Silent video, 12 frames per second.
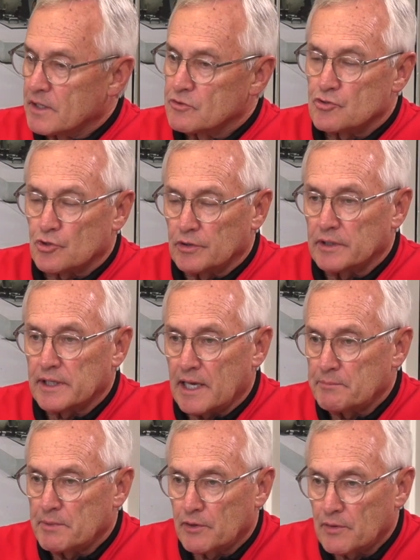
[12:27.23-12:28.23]
certainly
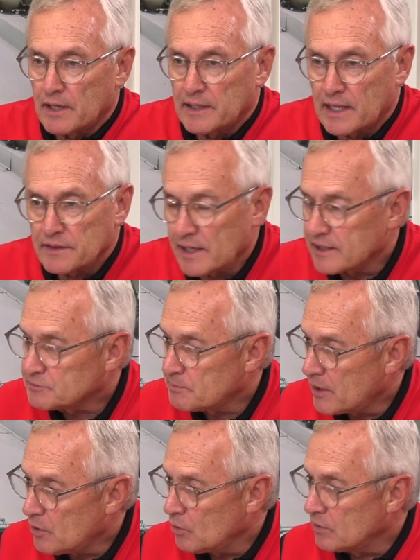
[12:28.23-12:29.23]
I'd been around athletics
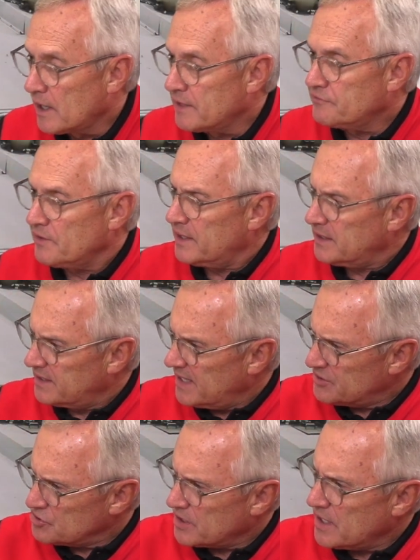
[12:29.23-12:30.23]
my whole life and in
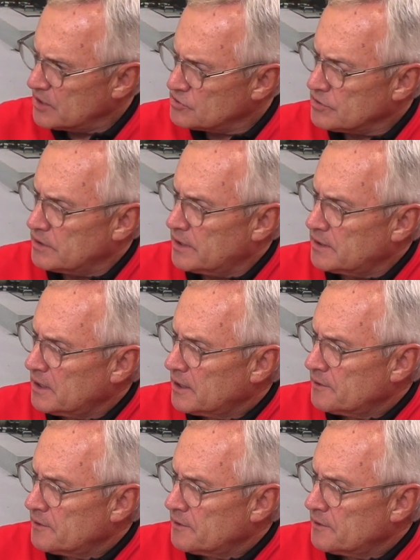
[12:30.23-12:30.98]
education, and